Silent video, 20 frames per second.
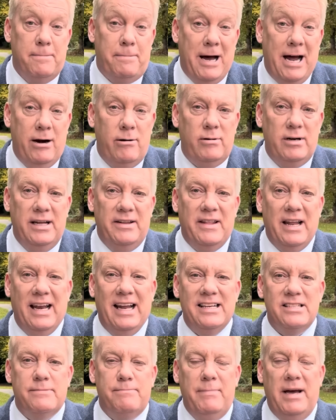Apparently, the
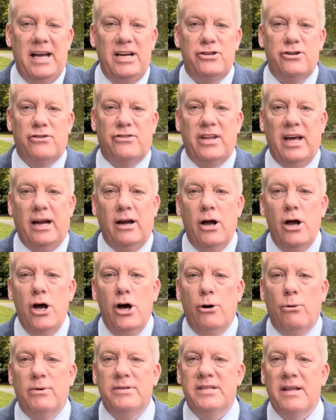last major thing
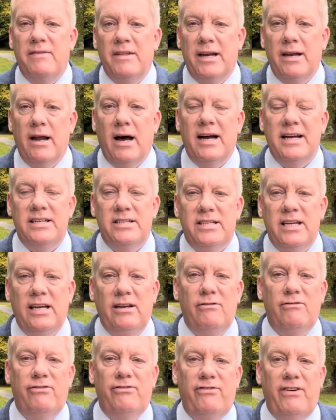was in the
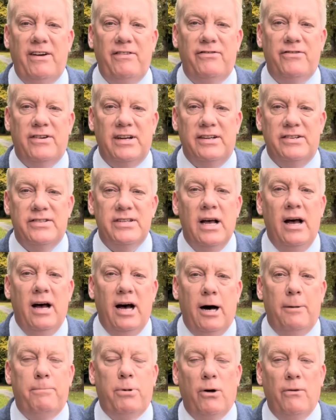1950s
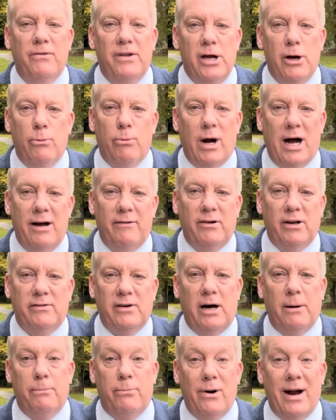upon the arrival of
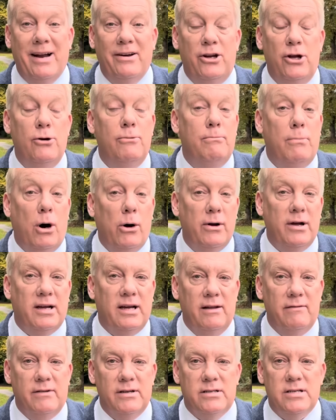our brand new monarch
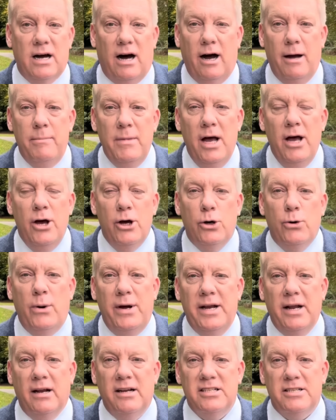at the time,
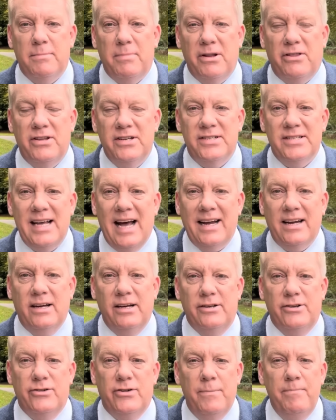Queen Elizabeth
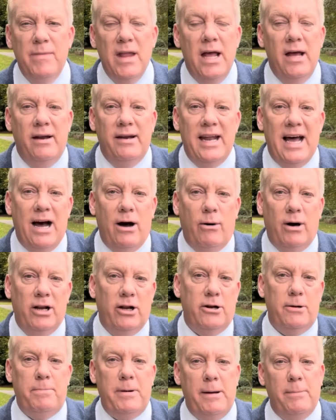II. Now, a
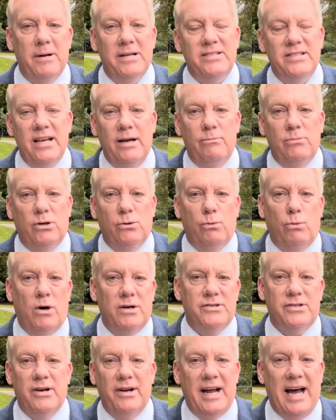lot of people are saying, well,
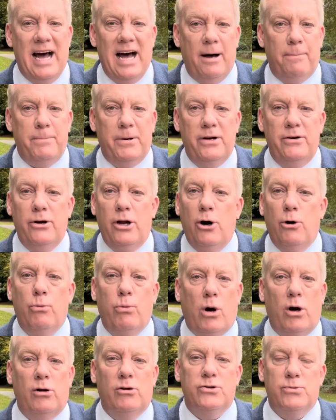what's going to happen? No
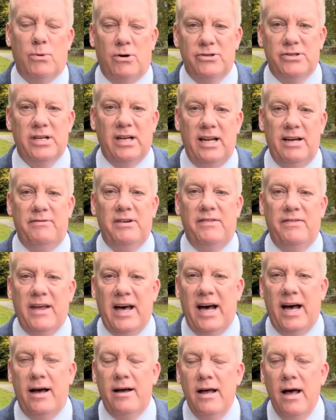royals want to live in
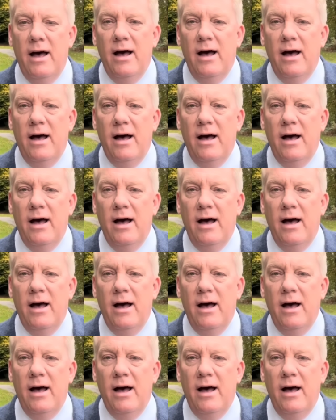there.